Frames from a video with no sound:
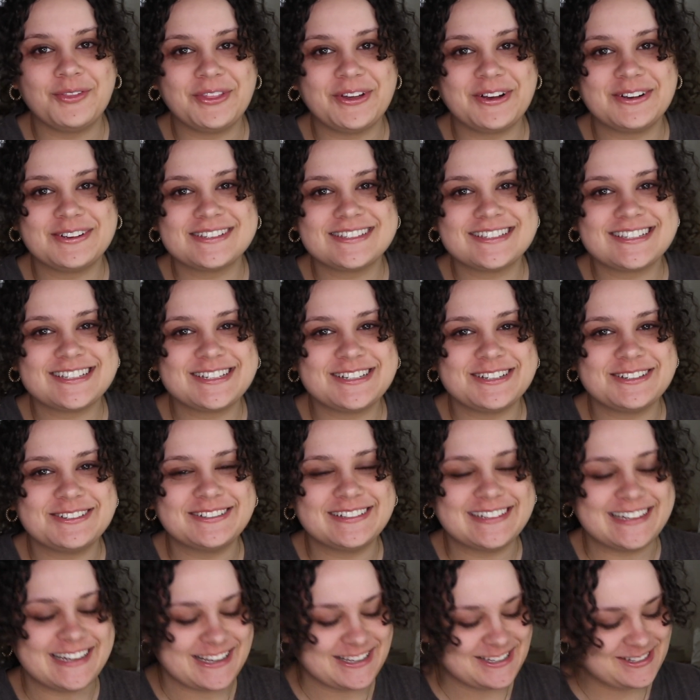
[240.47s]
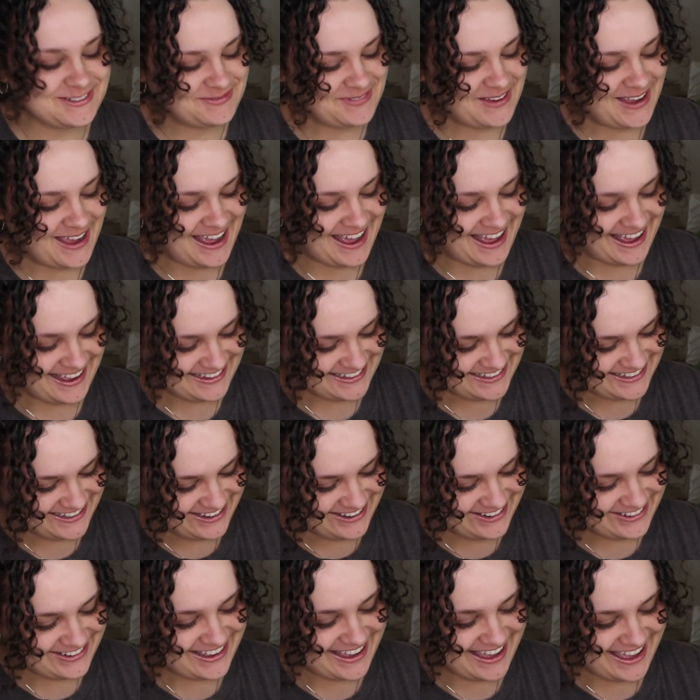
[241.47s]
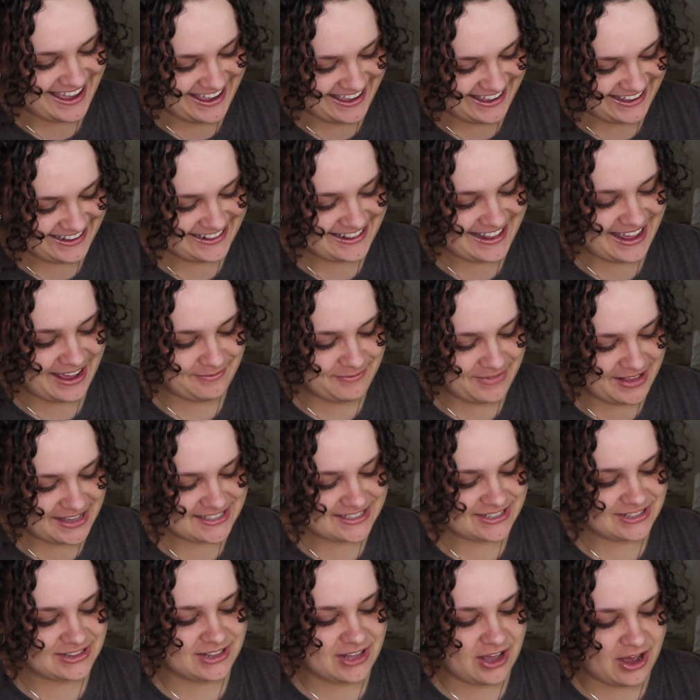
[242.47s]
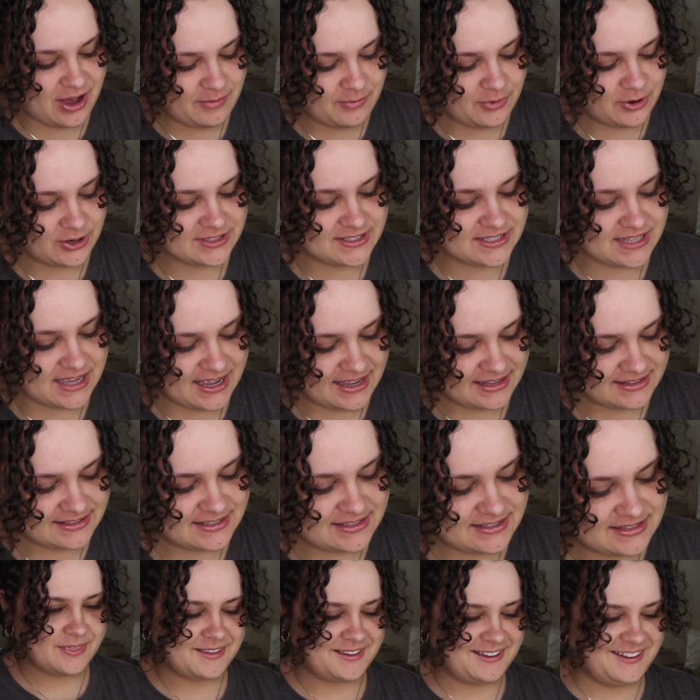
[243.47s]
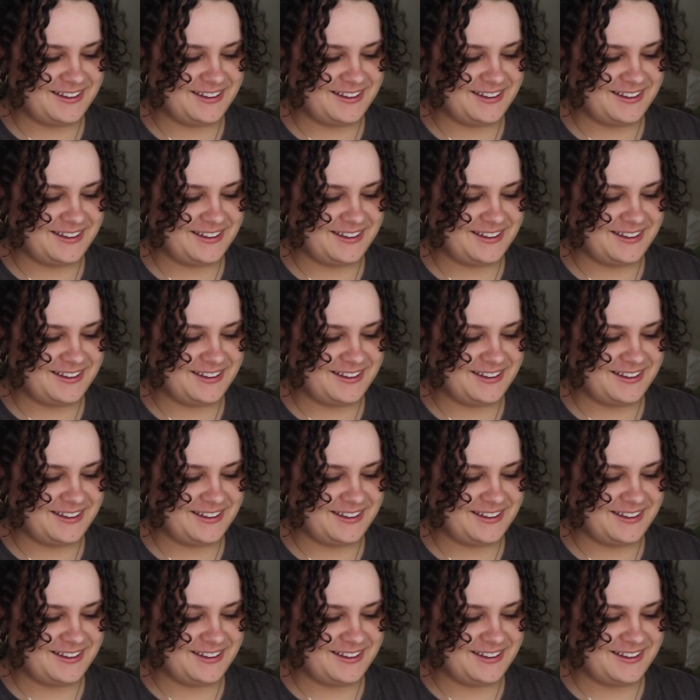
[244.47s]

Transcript: there's 2 in each pack. Okay, that makes a lot more sense.